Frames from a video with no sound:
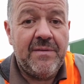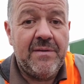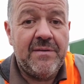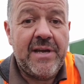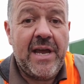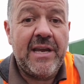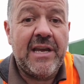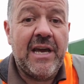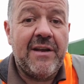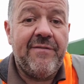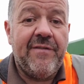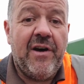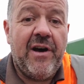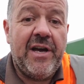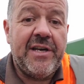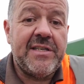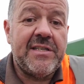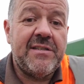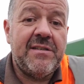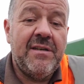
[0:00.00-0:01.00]
take
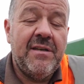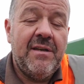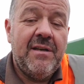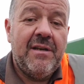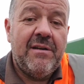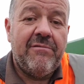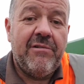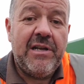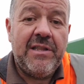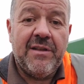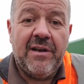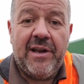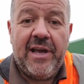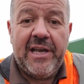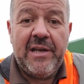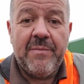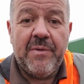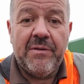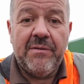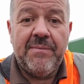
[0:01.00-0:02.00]
advice, read the
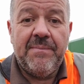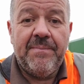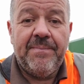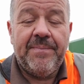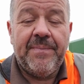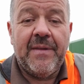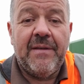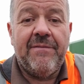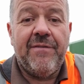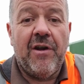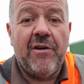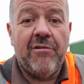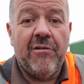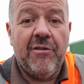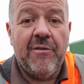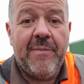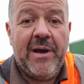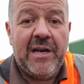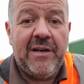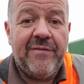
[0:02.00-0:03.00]
label, and follow
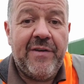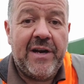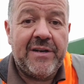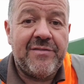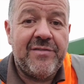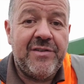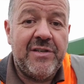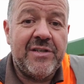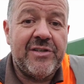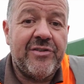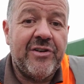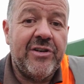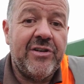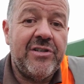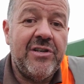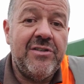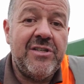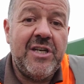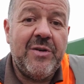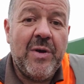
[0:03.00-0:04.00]
all the manufacturer's
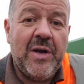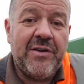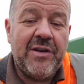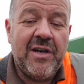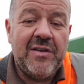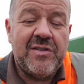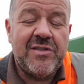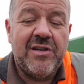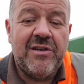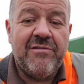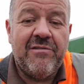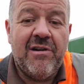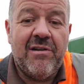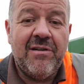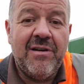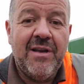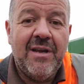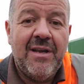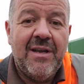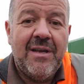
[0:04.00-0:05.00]
instructions, and you won't go too wrong.